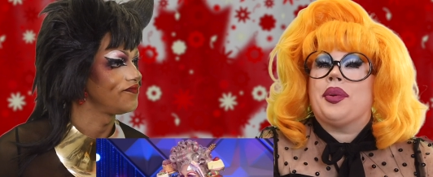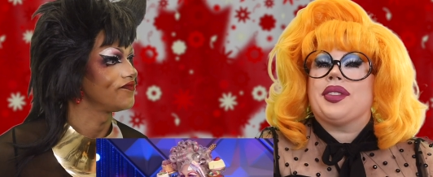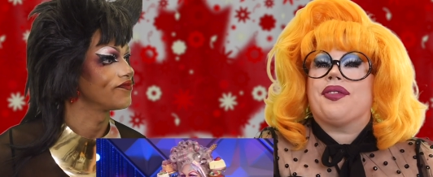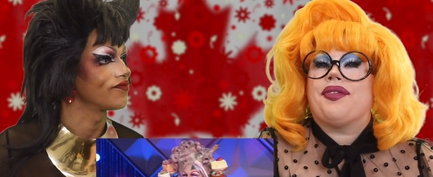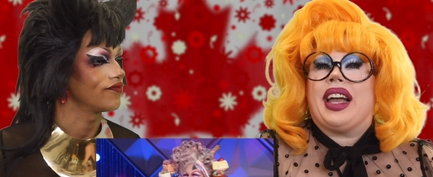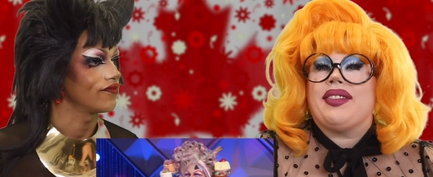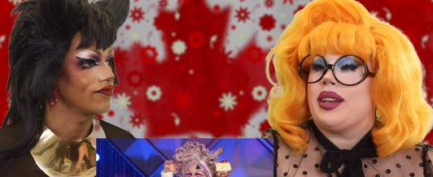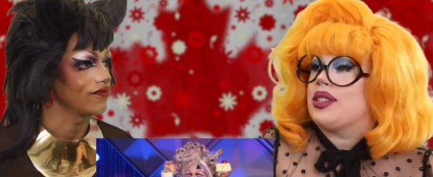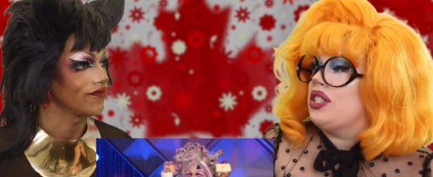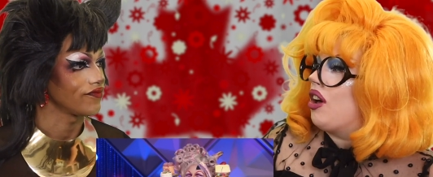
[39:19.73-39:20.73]
Speaker 1: wins five
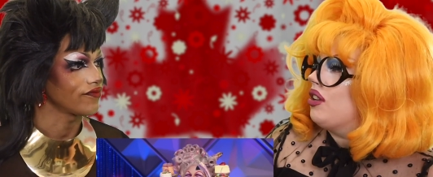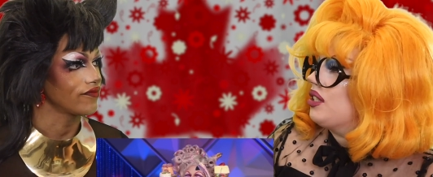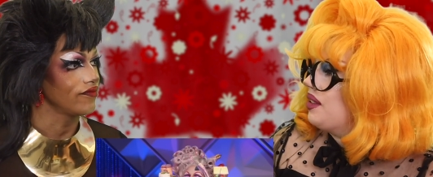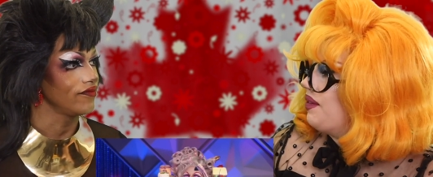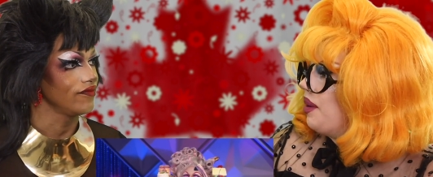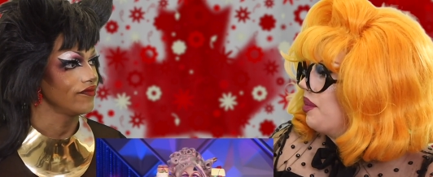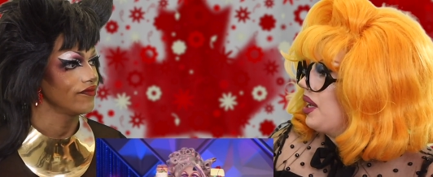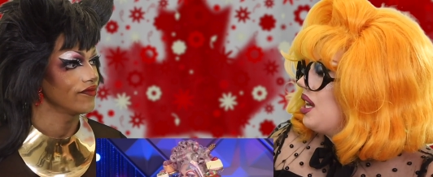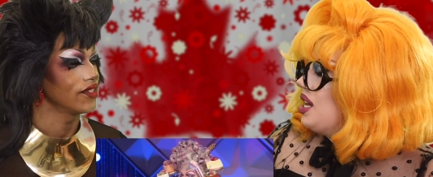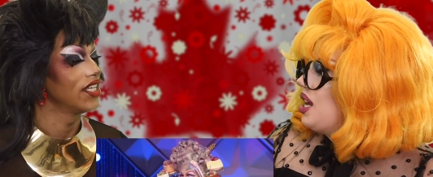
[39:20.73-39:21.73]
thousand dollars in fabric.
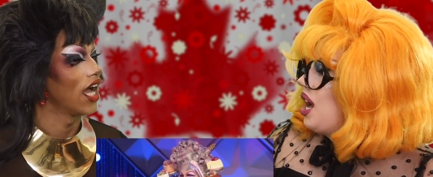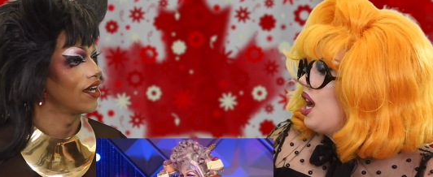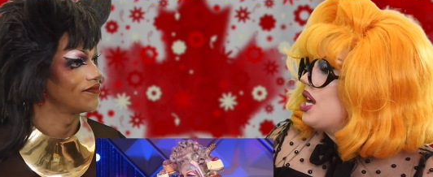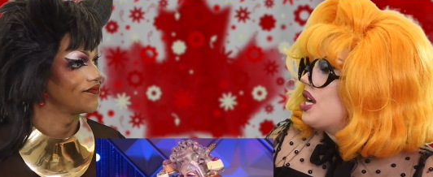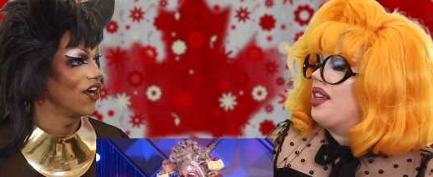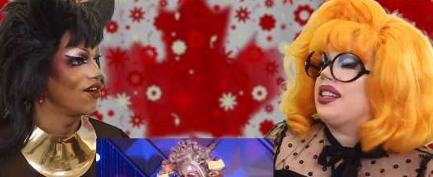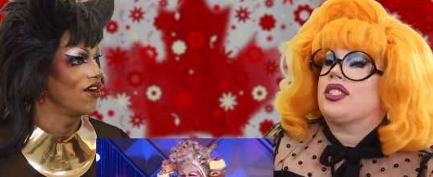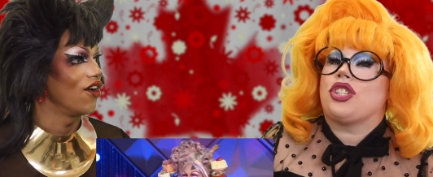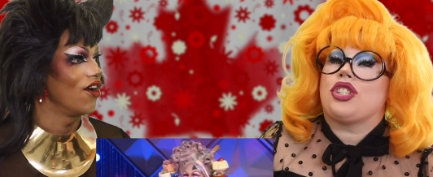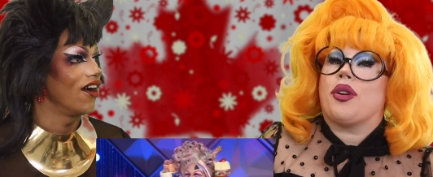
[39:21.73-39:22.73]
Yeah. That's
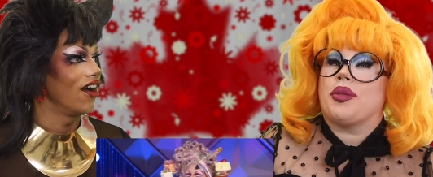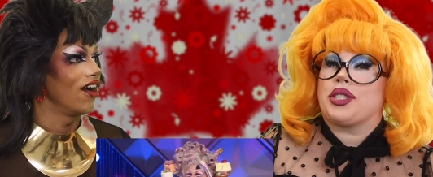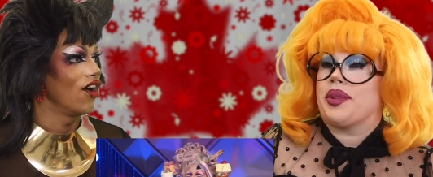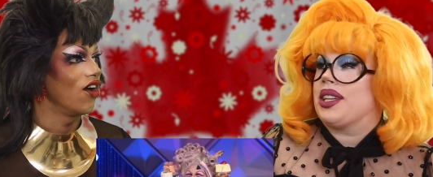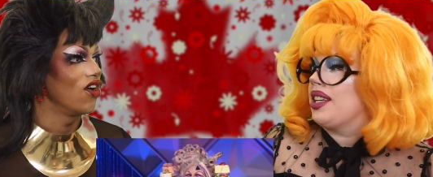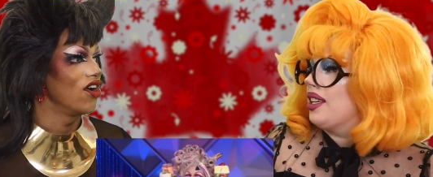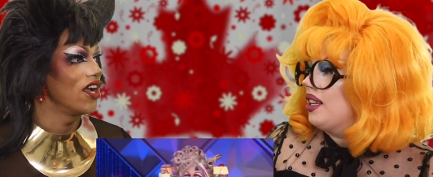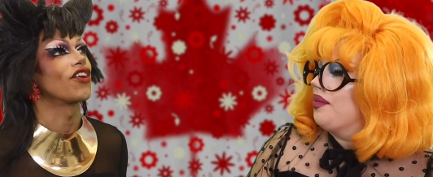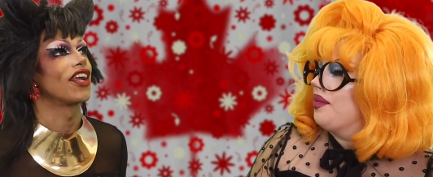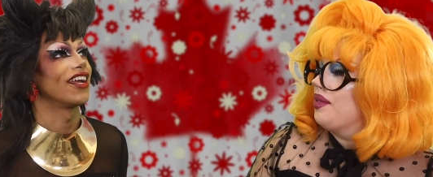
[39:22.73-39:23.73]
so much money.
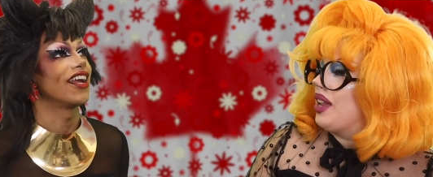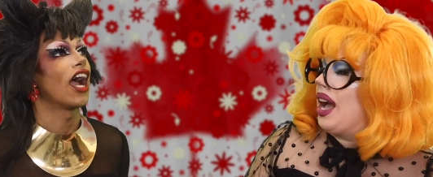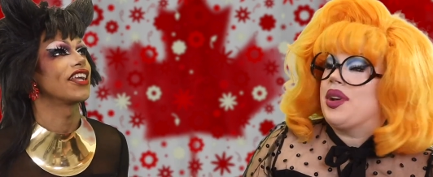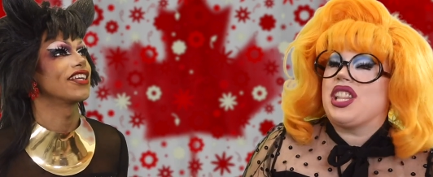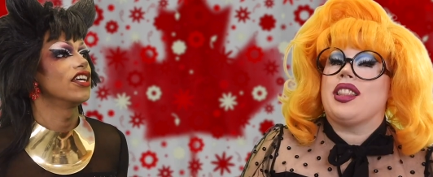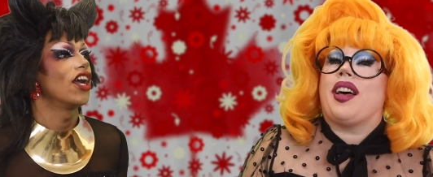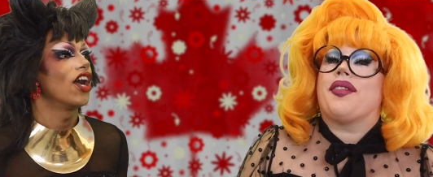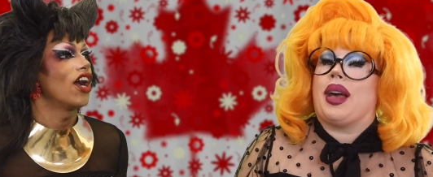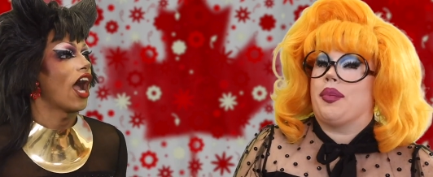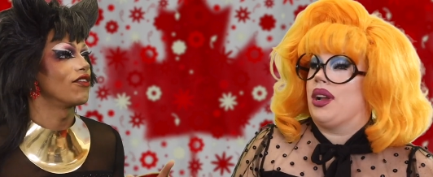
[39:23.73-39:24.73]
Okay. I, I would love
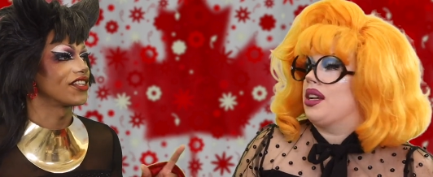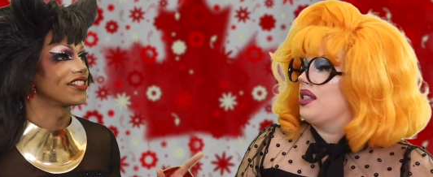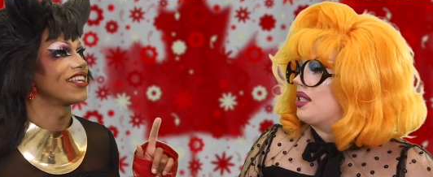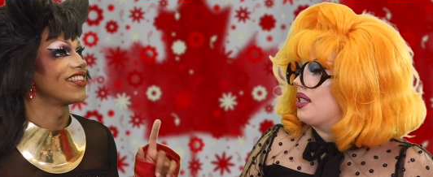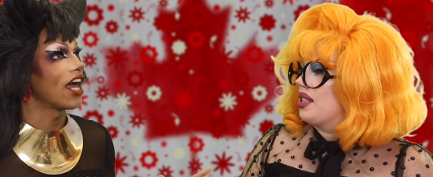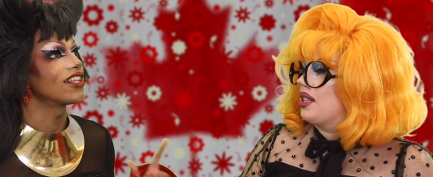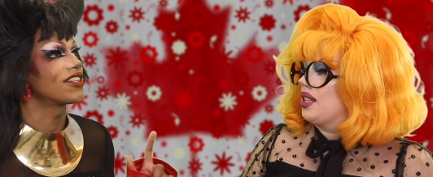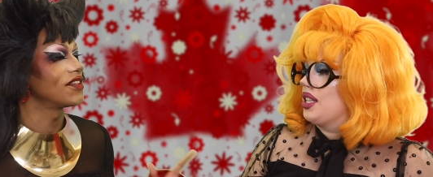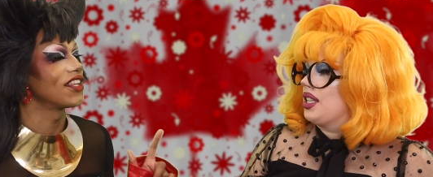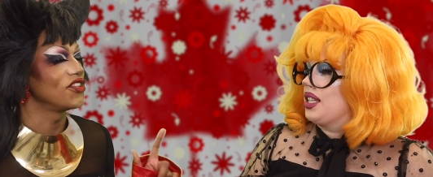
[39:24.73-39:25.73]
that. I was gonna
Speaker 2: say that is
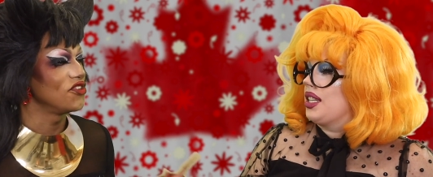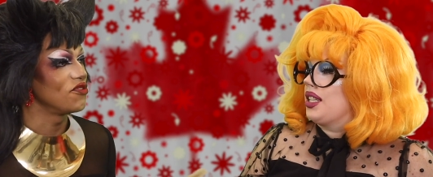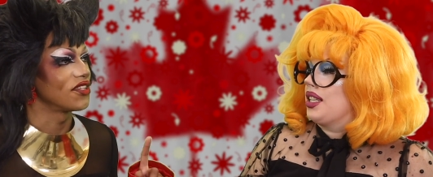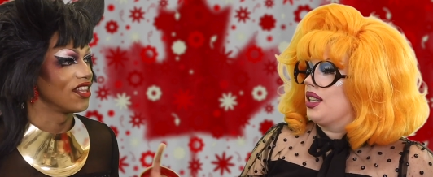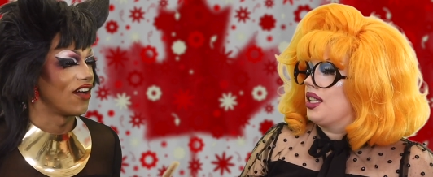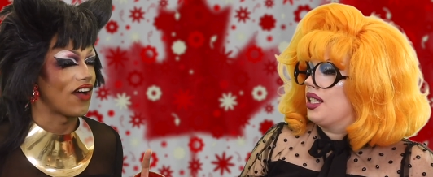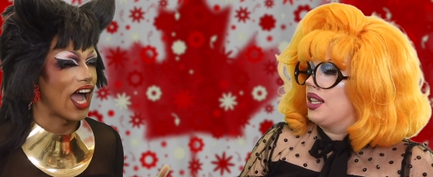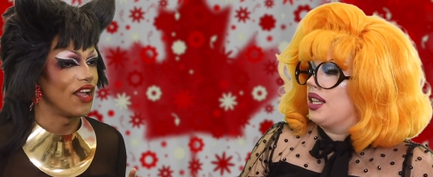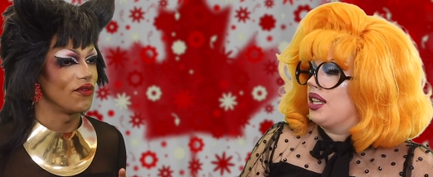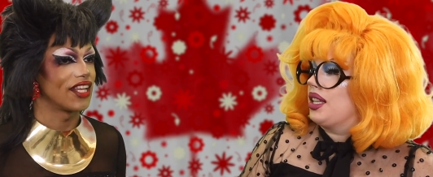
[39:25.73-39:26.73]
something that you would love.
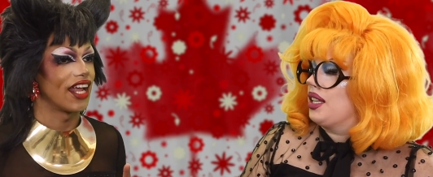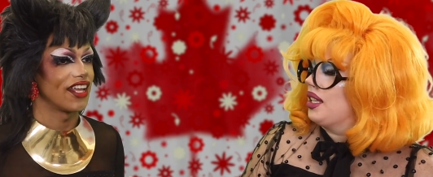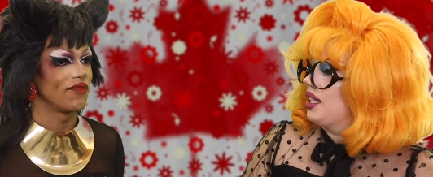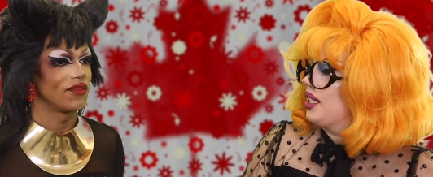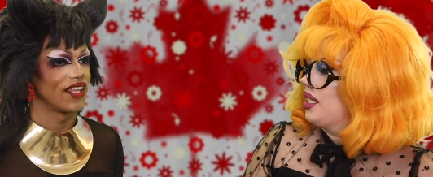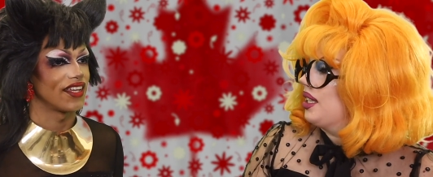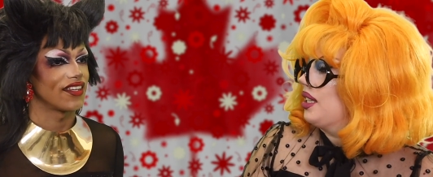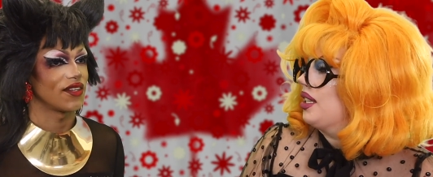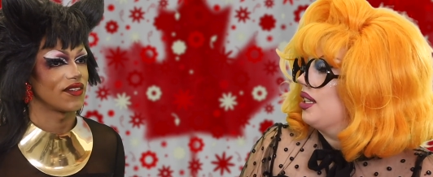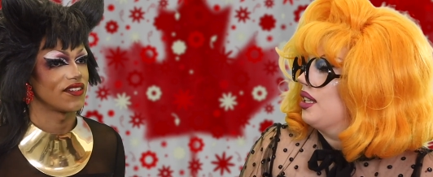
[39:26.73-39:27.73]
I would get it and be like,
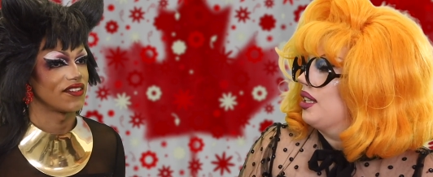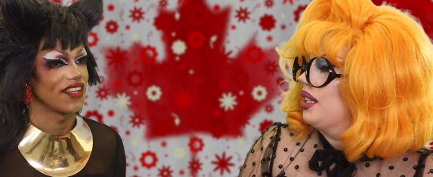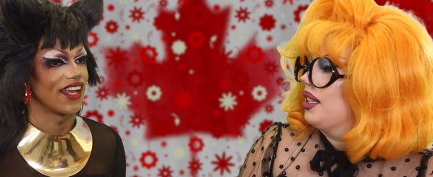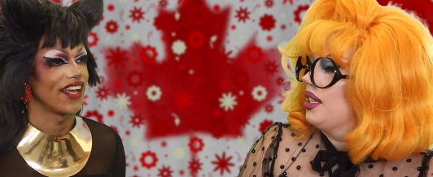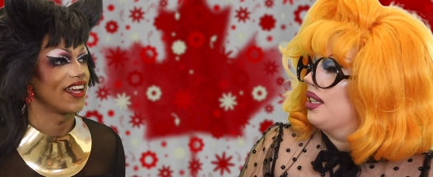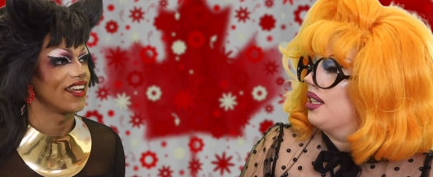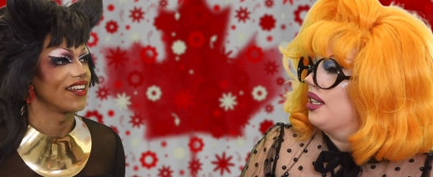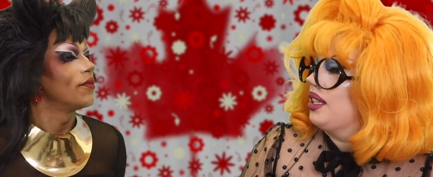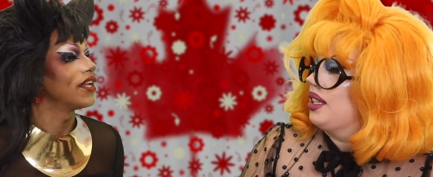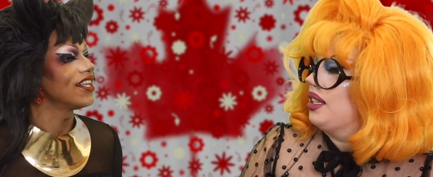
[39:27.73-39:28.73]

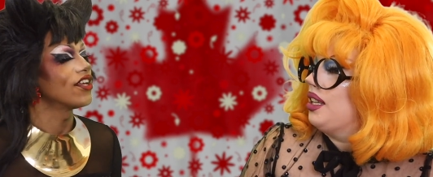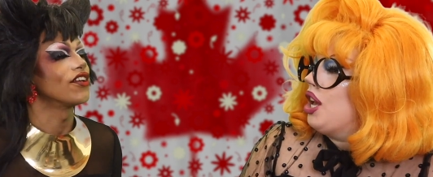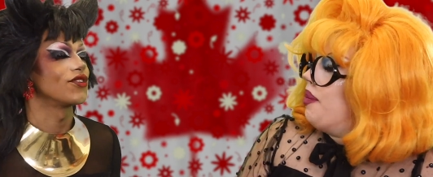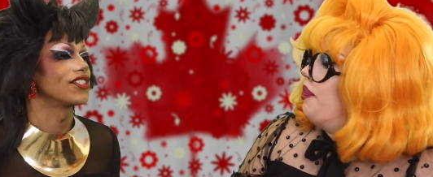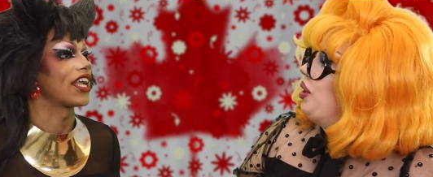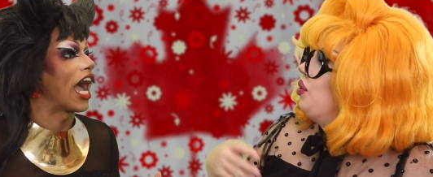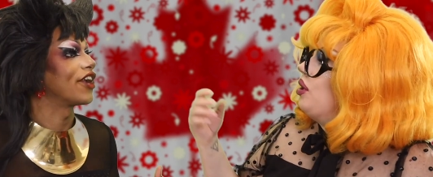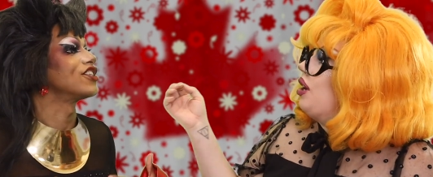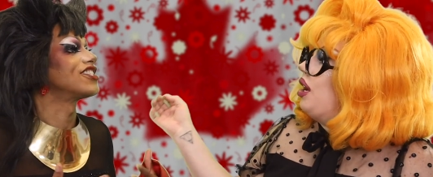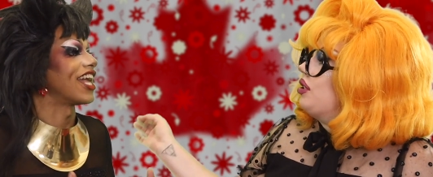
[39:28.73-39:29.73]
okay. But it, it also is but like I
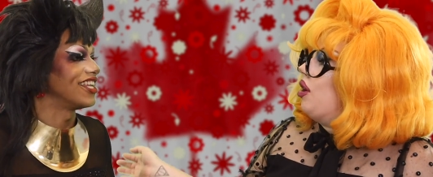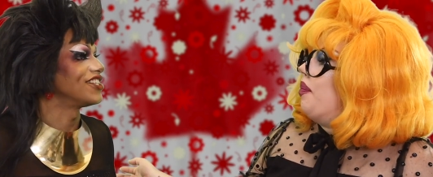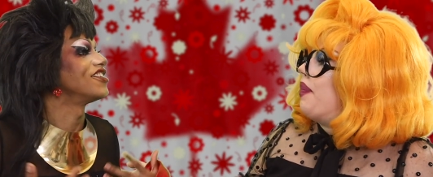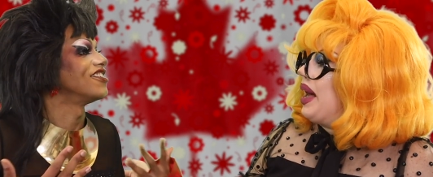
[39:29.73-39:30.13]
could, could send it to